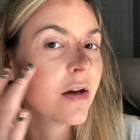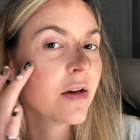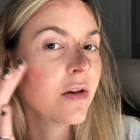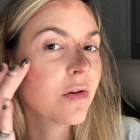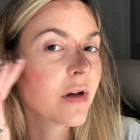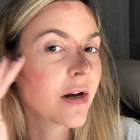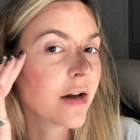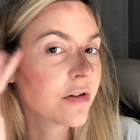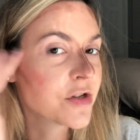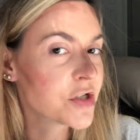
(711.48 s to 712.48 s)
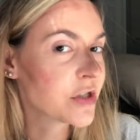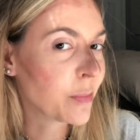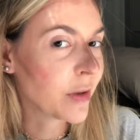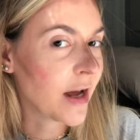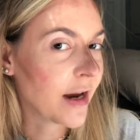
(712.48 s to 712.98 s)
You can either just
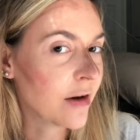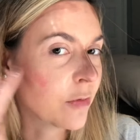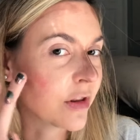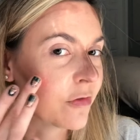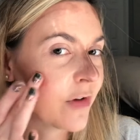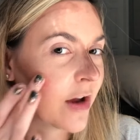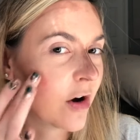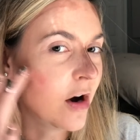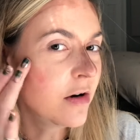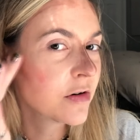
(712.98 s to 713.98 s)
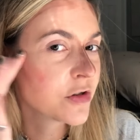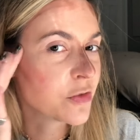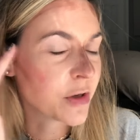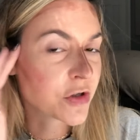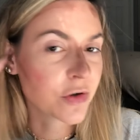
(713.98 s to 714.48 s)
apply it with a finger to
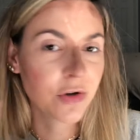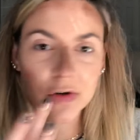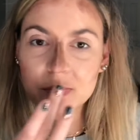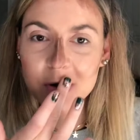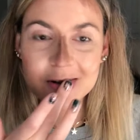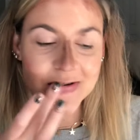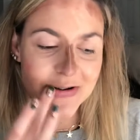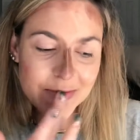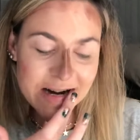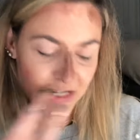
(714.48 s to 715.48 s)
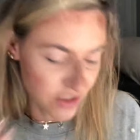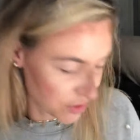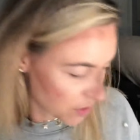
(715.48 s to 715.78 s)
make sure you don't put on too much,